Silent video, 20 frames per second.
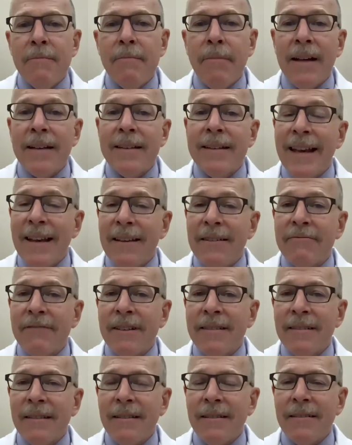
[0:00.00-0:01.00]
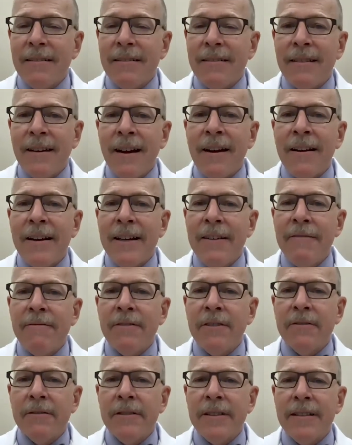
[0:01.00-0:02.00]
But test results are
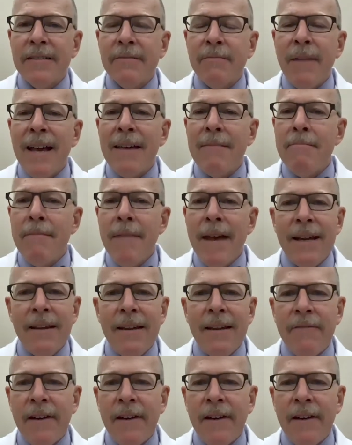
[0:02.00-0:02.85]
influenced by many